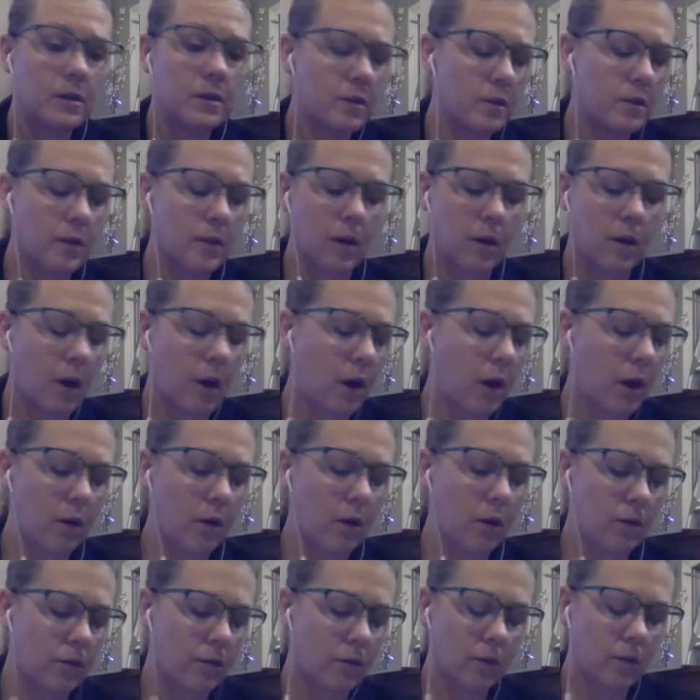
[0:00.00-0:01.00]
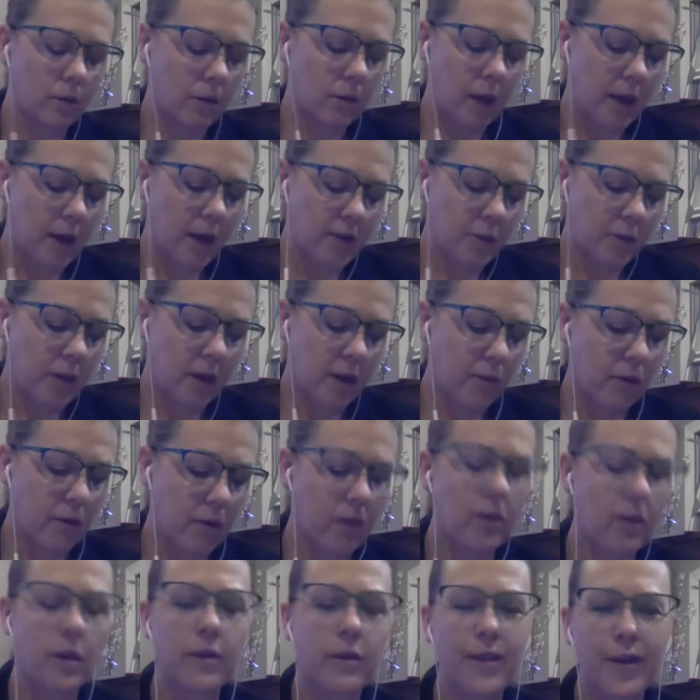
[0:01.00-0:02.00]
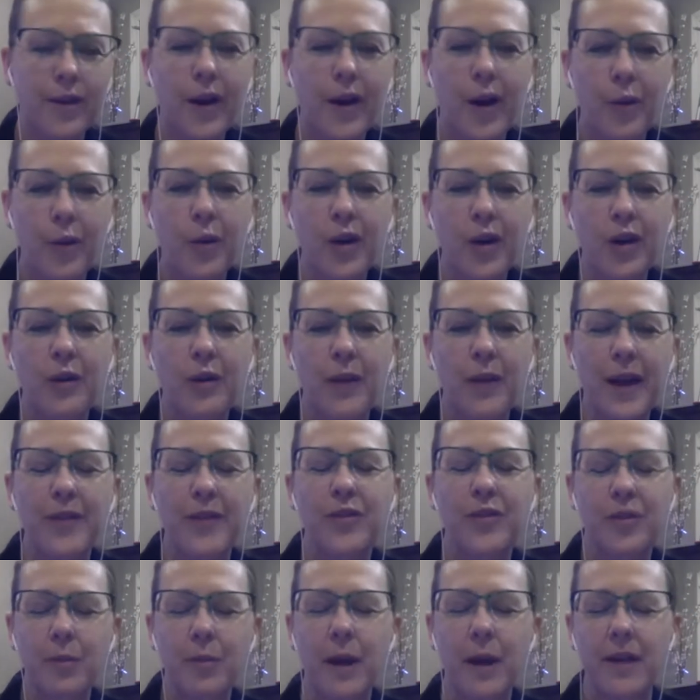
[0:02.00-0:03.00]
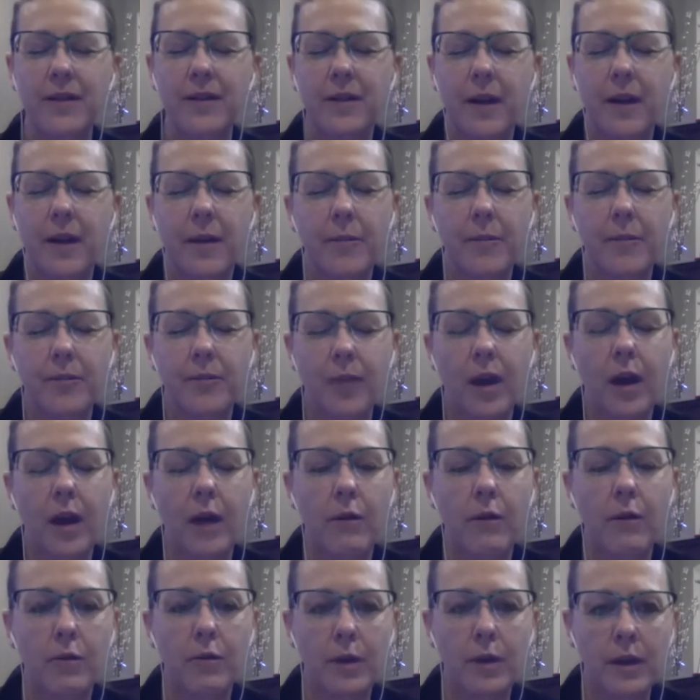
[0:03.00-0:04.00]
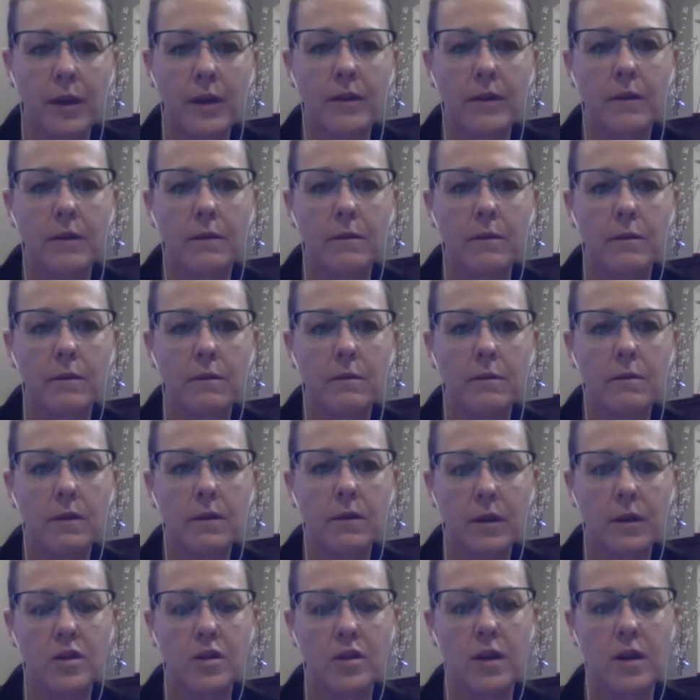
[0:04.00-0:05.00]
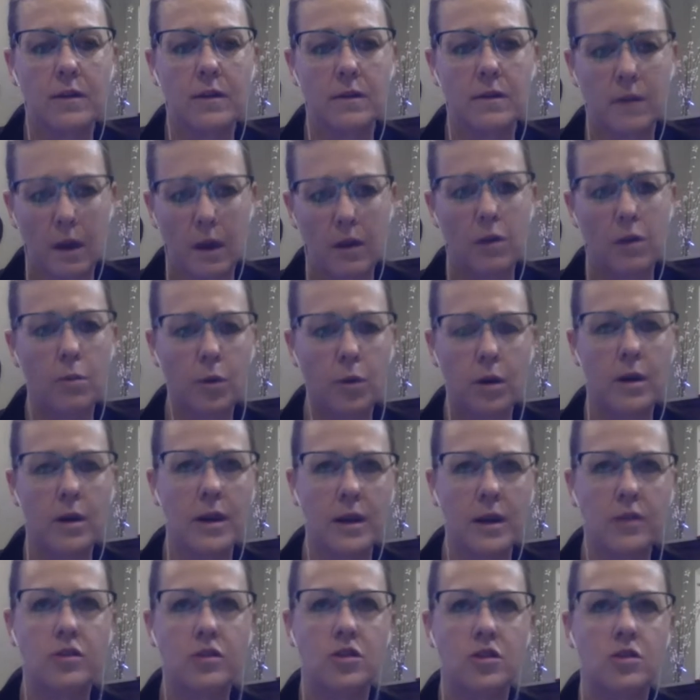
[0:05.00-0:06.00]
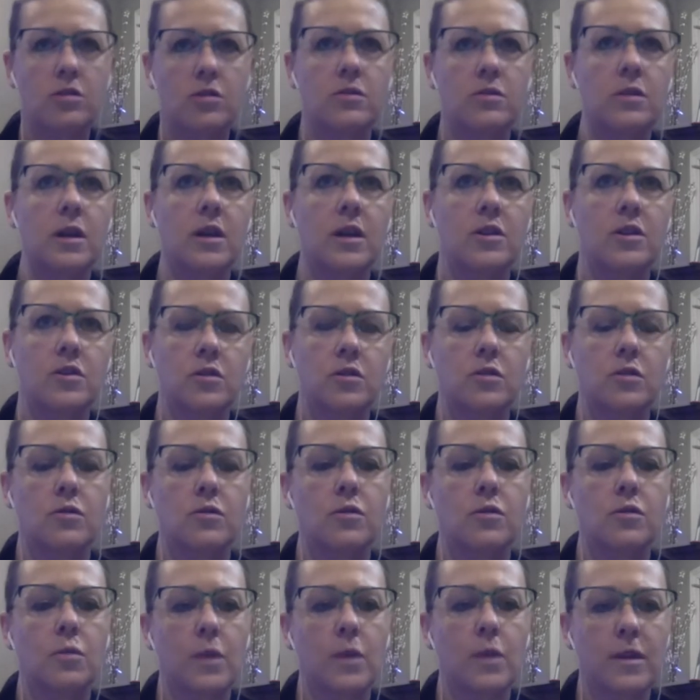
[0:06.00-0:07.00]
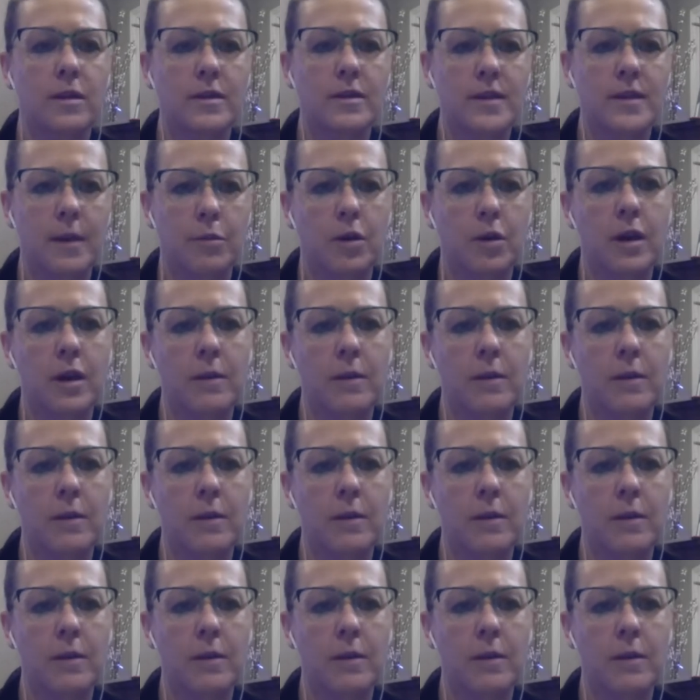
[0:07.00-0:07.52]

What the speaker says: There are, as with everything, there are workarounds, but I would really suggest that you put each student with a separate email.